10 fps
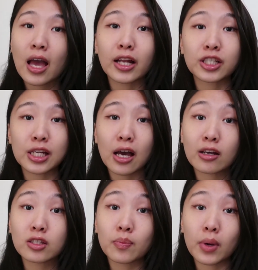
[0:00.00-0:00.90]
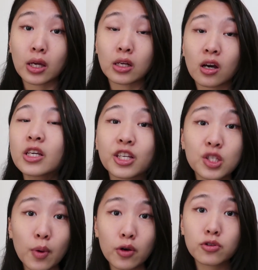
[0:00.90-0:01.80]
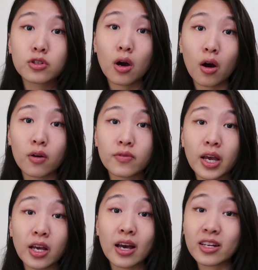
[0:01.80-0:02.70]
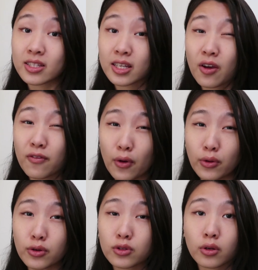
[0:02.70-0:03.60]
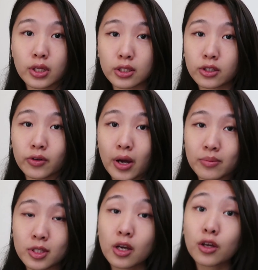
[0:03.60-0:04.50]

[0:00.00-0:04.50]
and she has been exposed of editing her photos on Instagrams